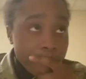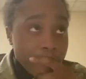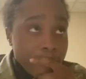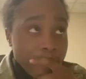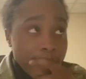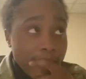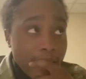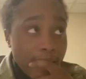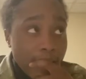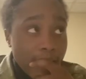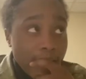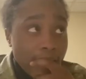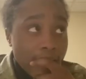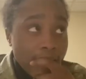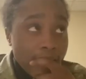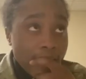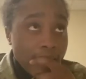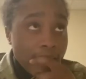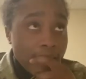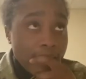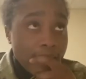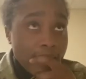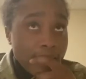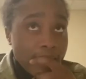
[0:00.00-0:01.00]

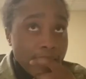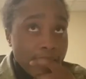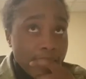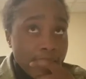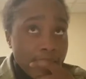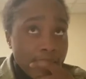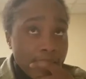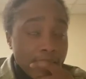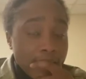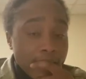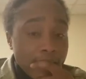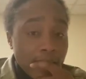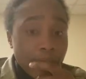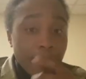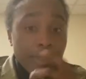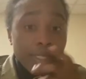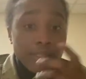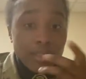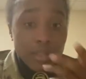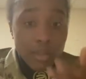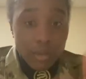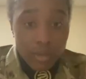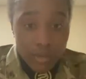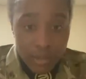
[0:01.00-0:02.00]
coming
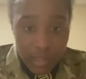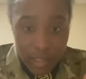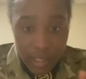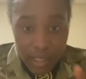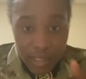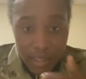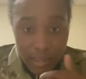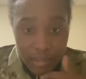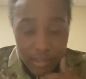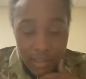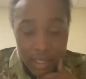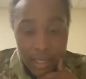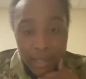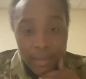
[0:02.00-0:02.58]
to OCS